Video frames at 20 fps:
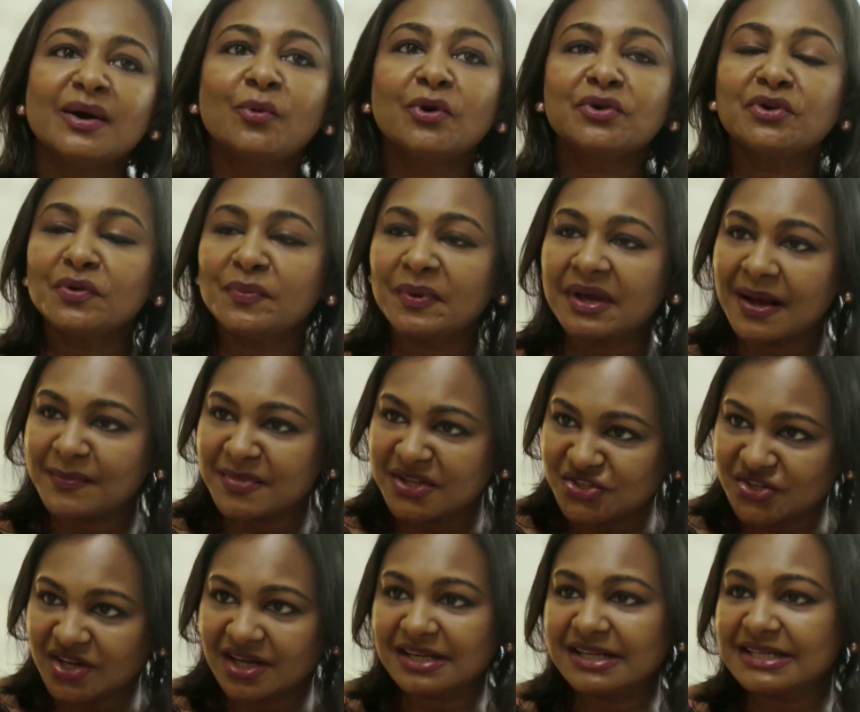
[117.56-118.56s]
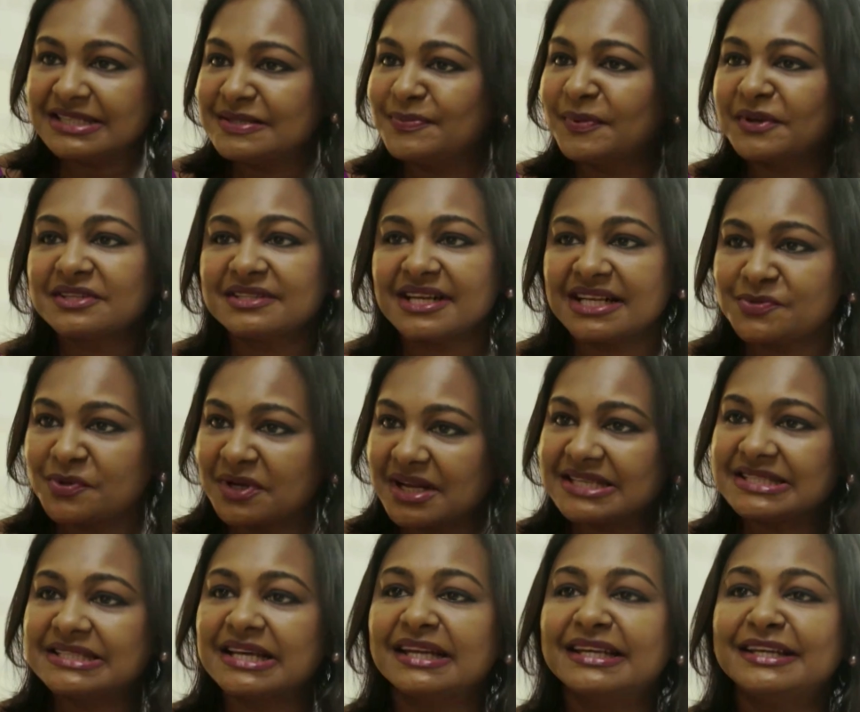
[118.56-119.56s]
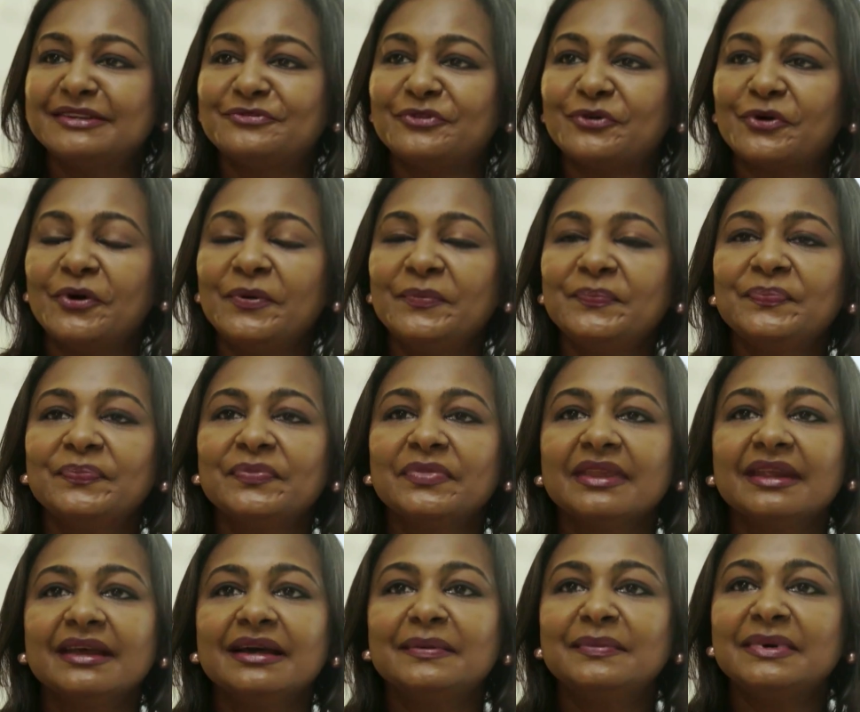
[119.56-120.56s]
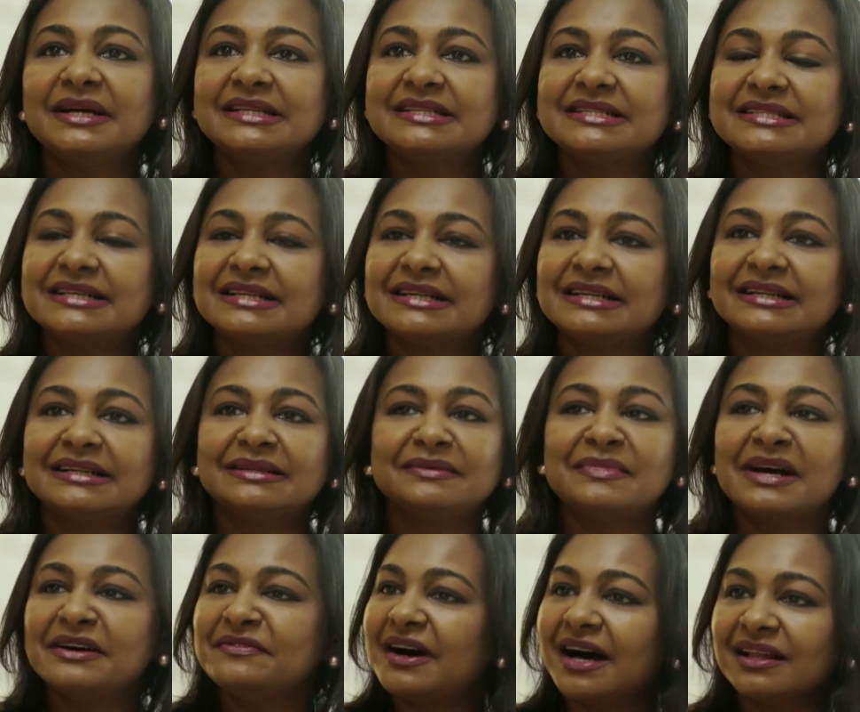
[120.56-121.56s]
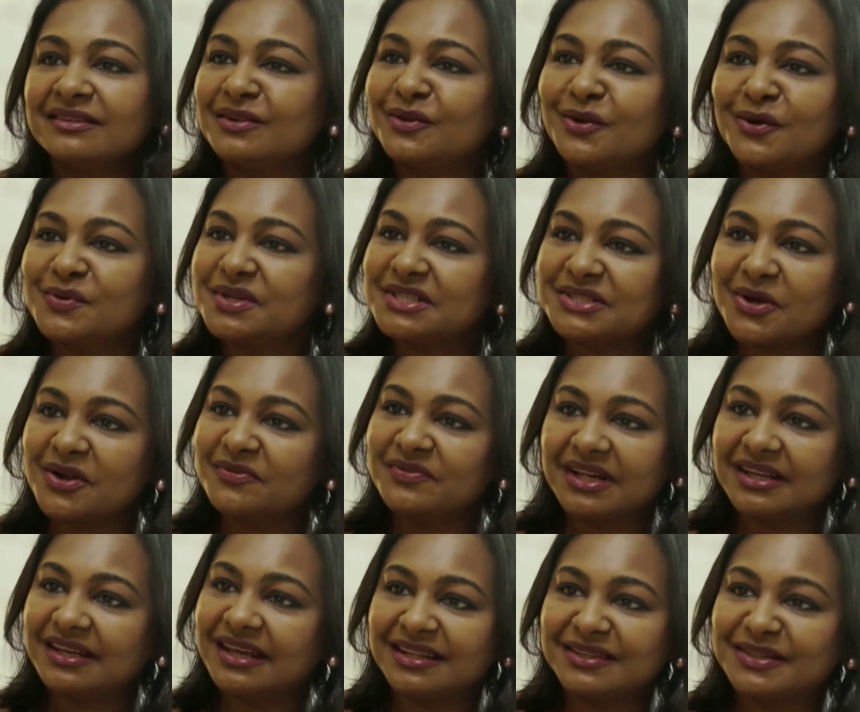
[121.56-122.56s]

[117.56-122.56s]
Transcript: I wanted to become a journalist because that's what I studied for. But my father-in-law was not very